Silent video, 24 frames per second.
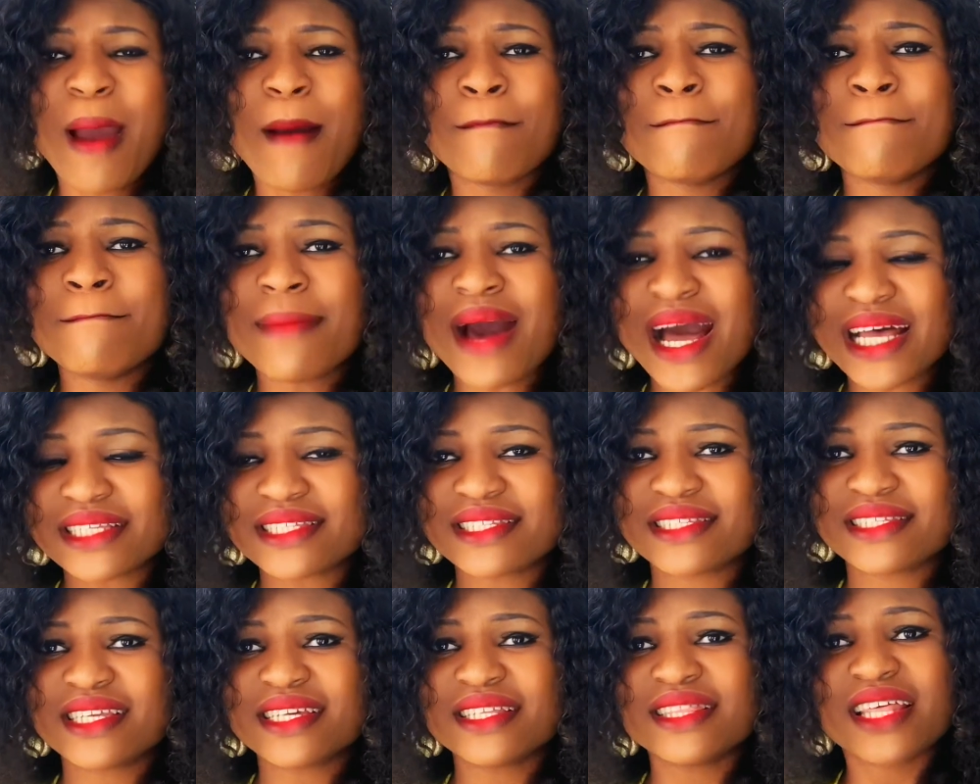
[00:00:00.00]

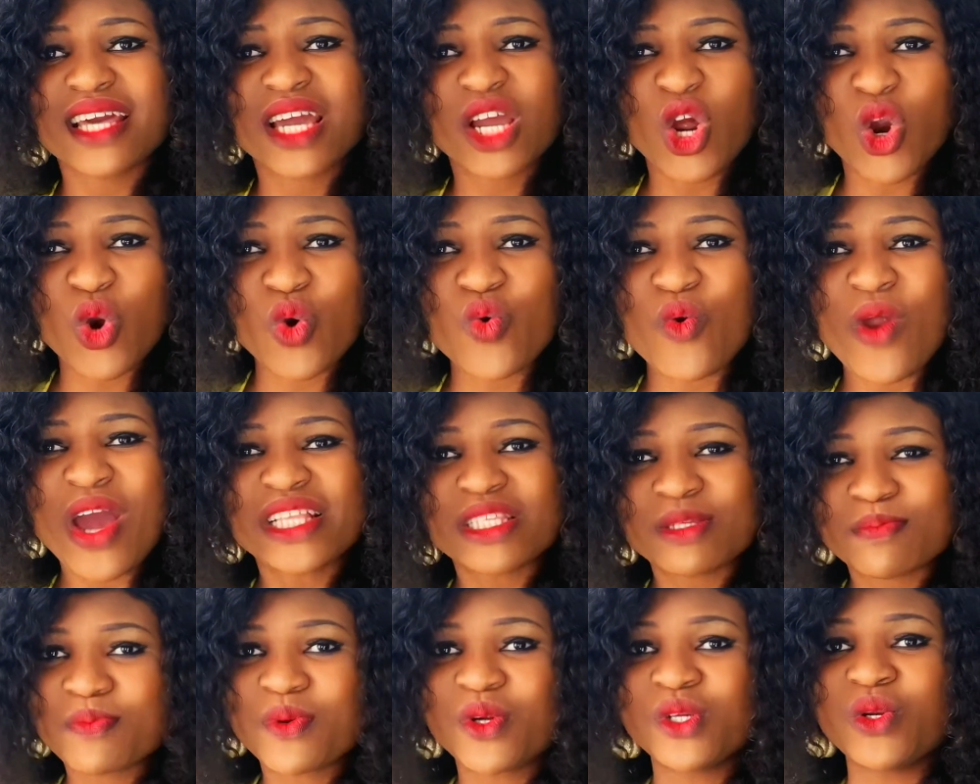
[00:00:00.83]
Master the
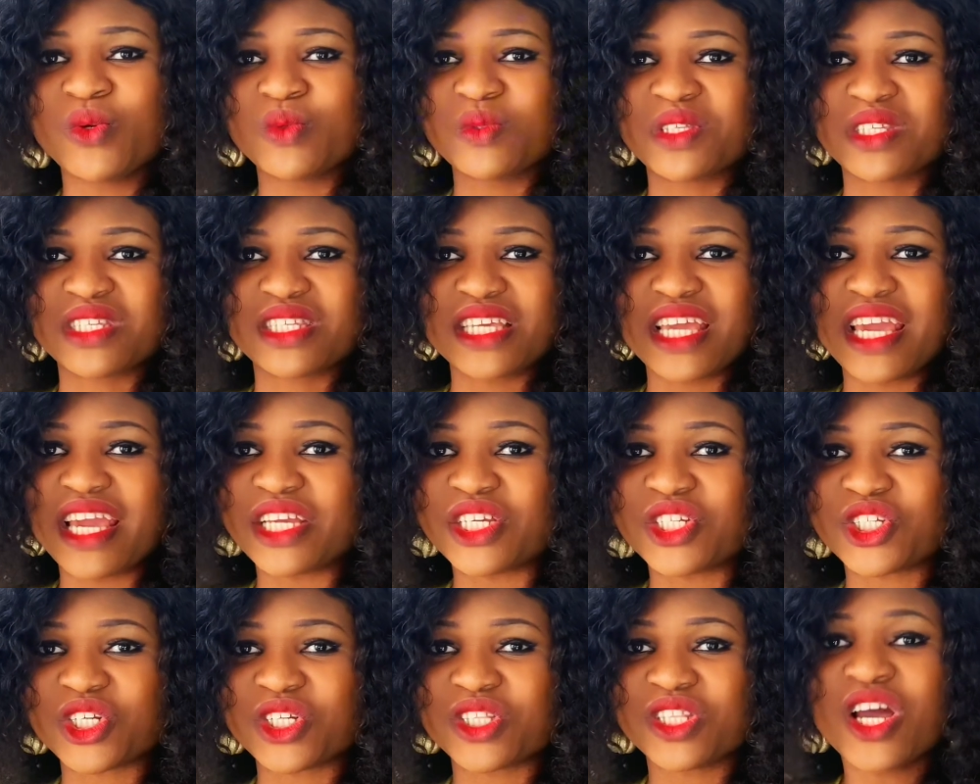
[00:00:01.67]
correct
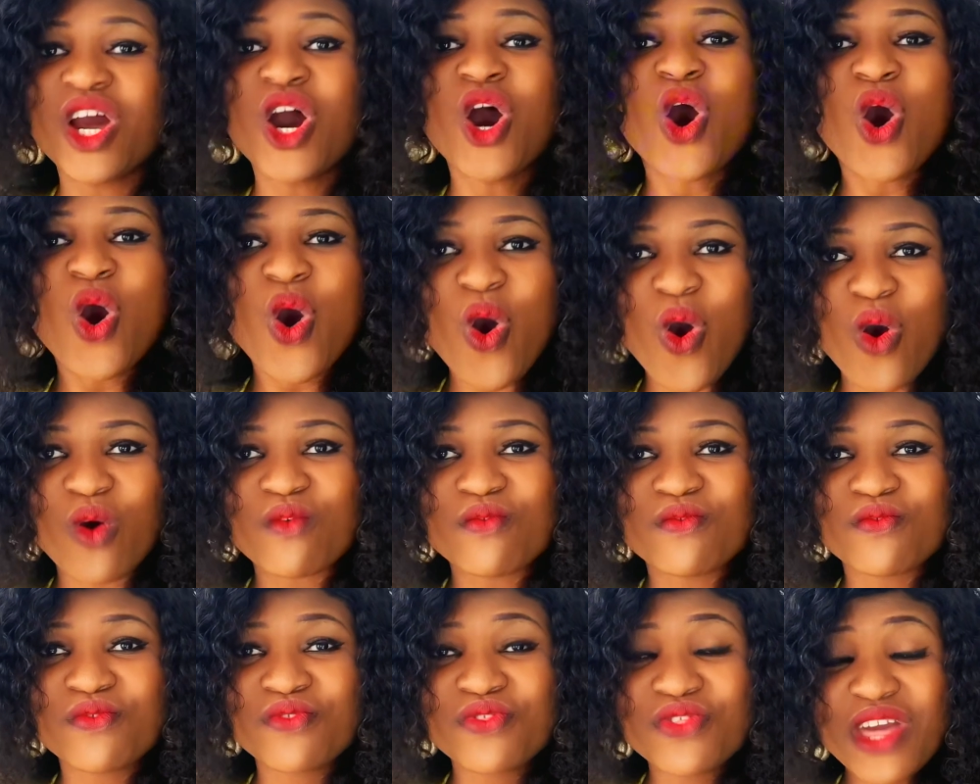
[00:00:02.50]
pronunciation
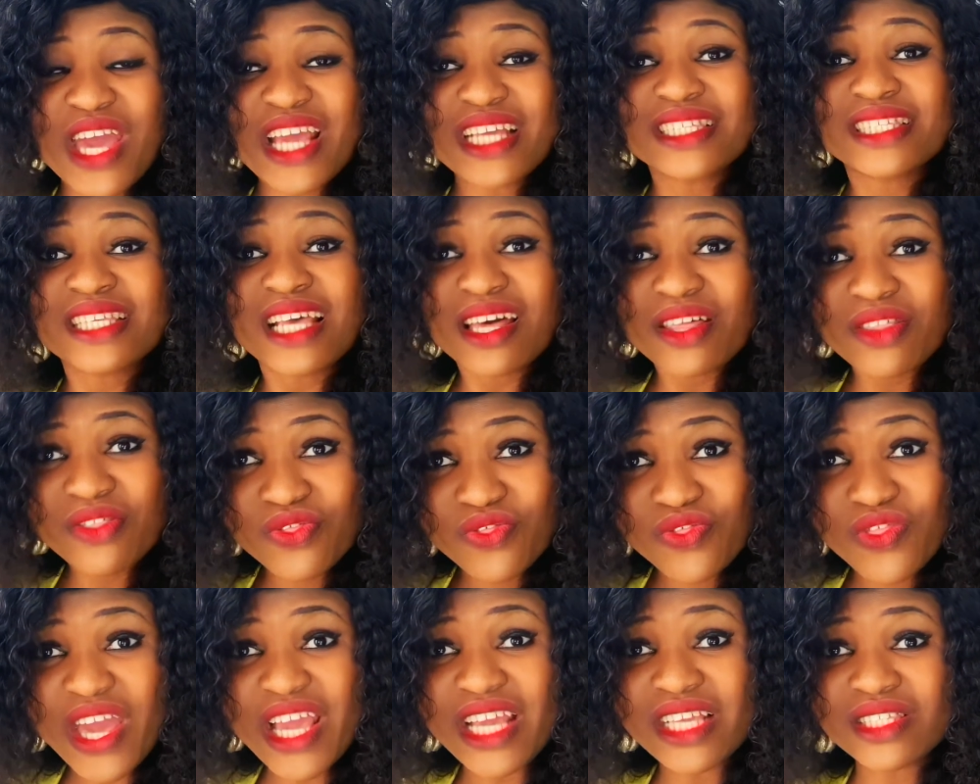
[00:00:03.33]
of these
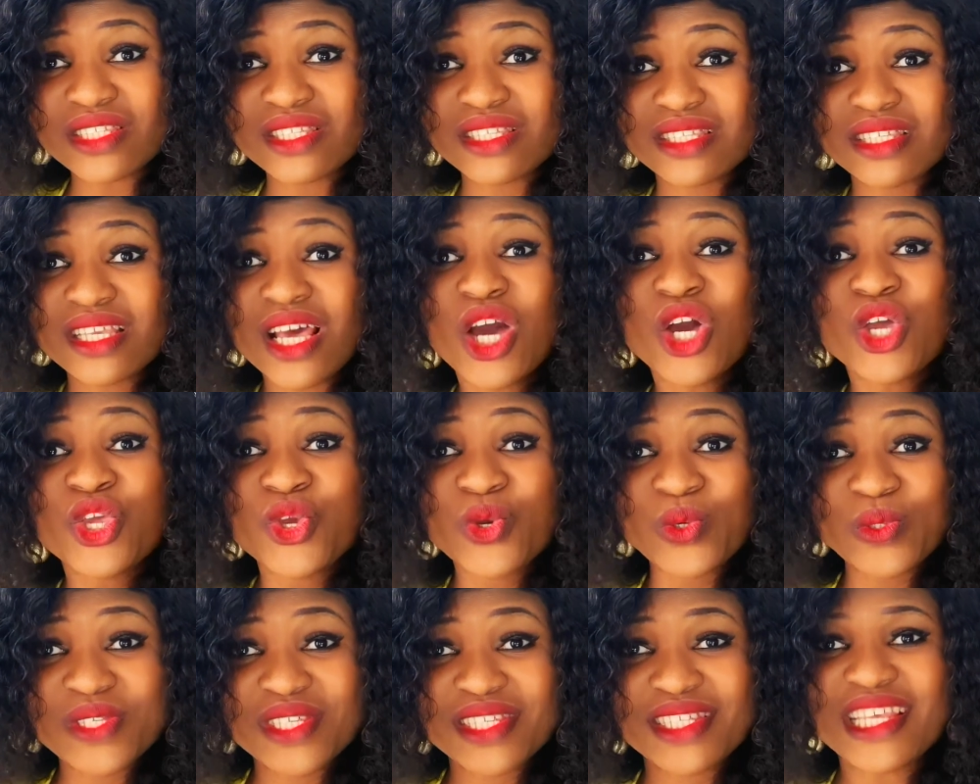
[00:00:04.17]
things
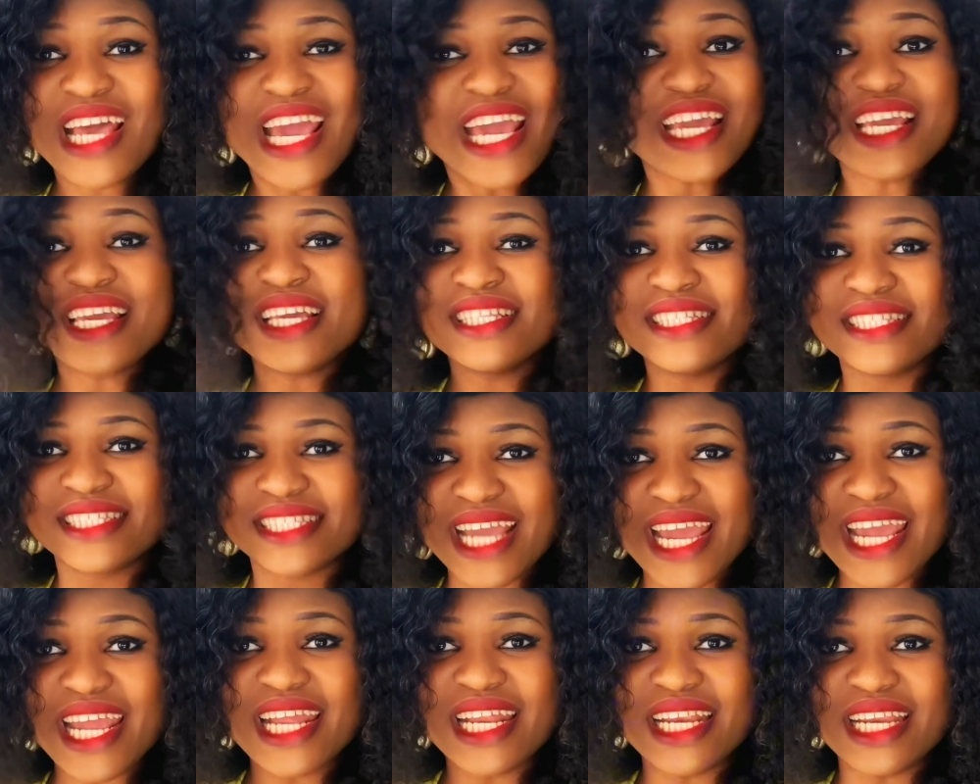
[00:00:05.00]
you say
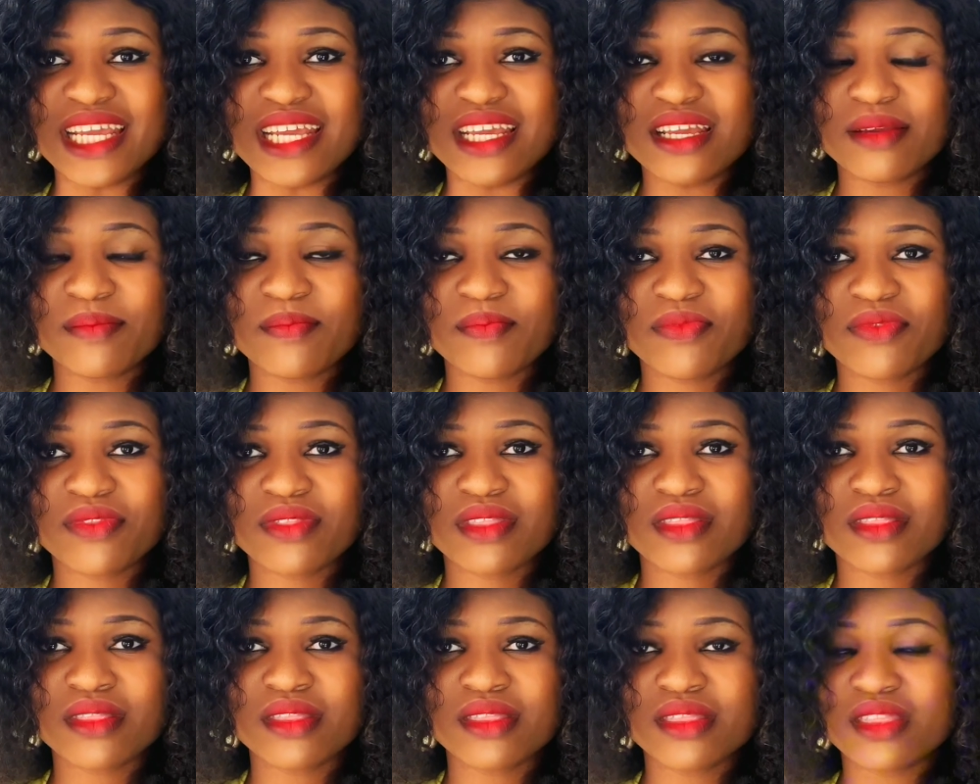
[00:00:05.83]
daily.
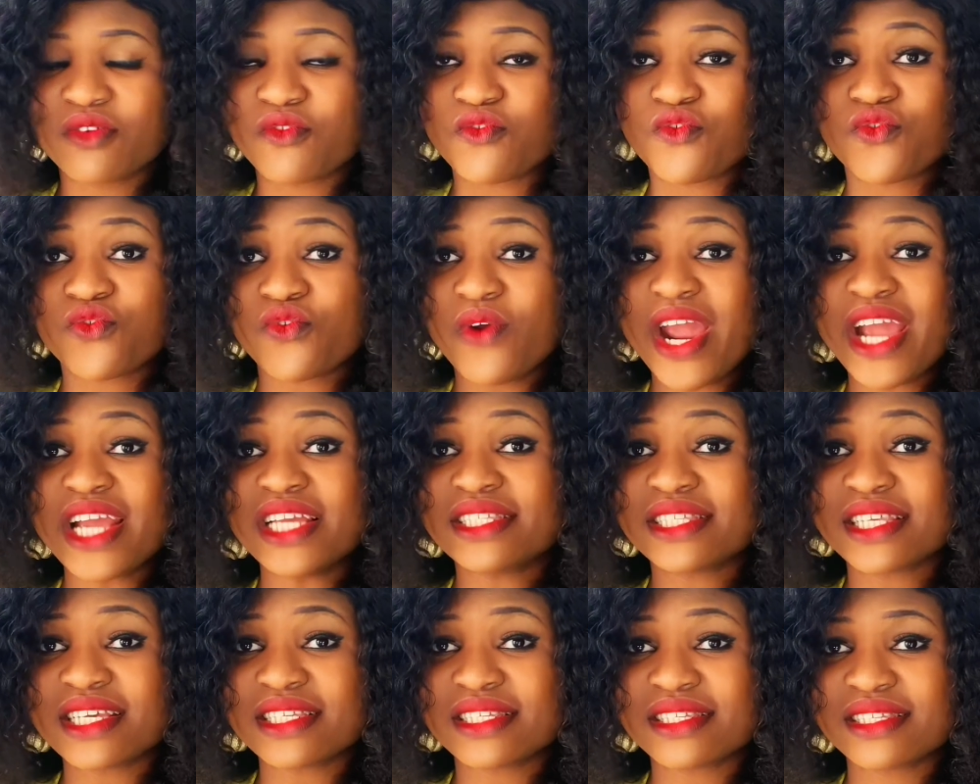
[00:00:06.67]
The
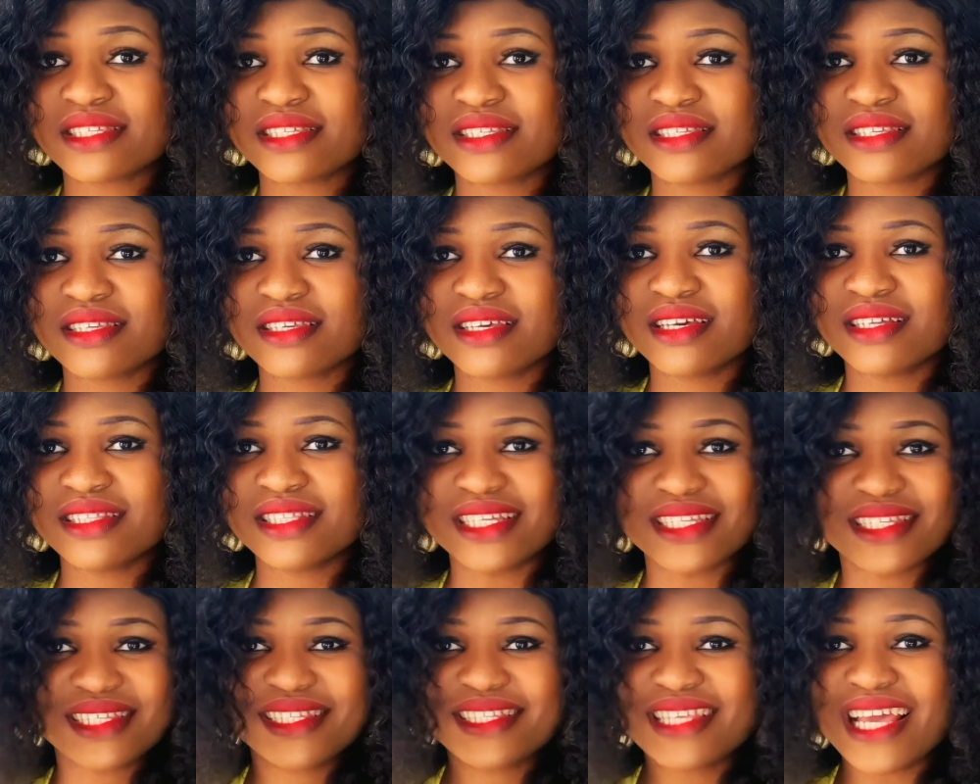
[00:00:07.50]
phrases,
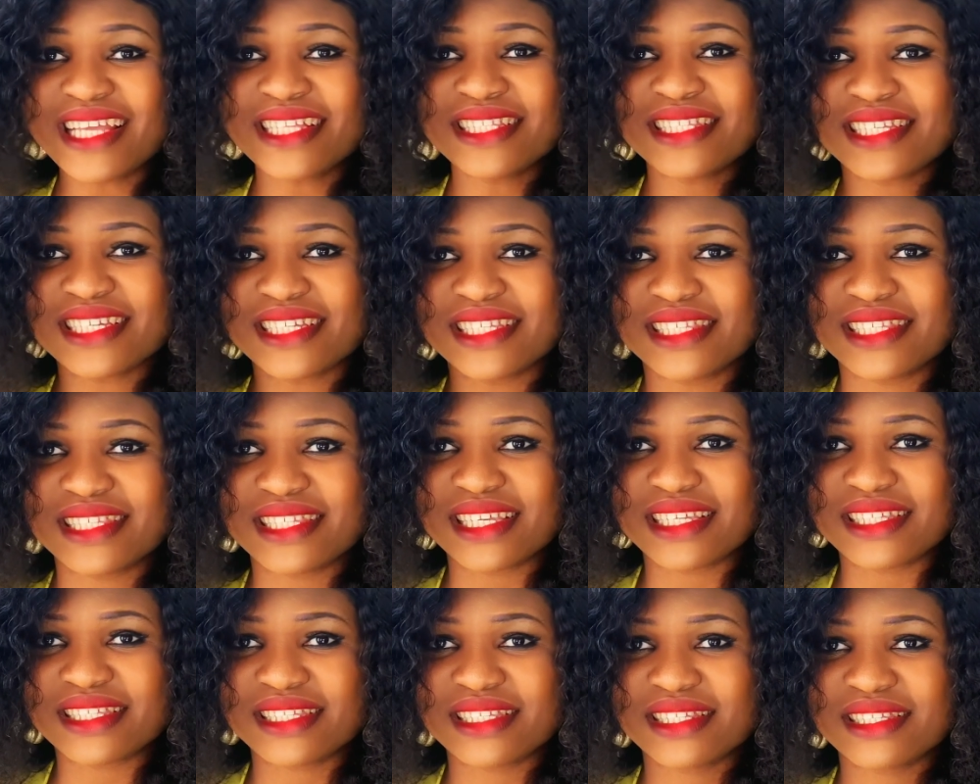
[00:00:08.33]
the
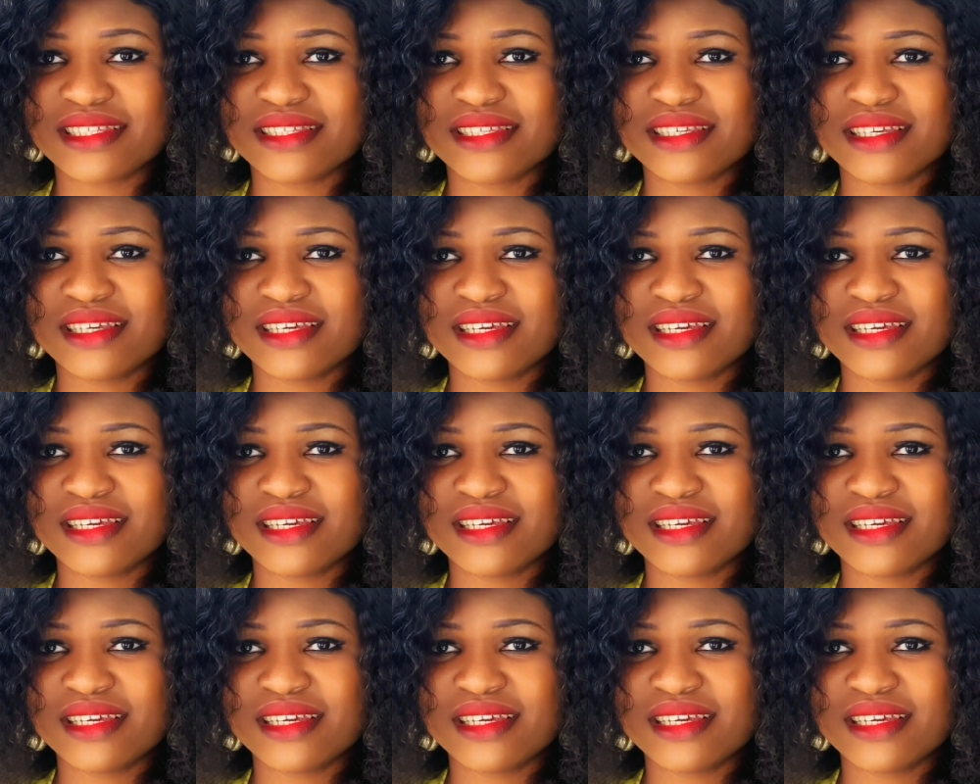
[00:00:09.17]
sentences.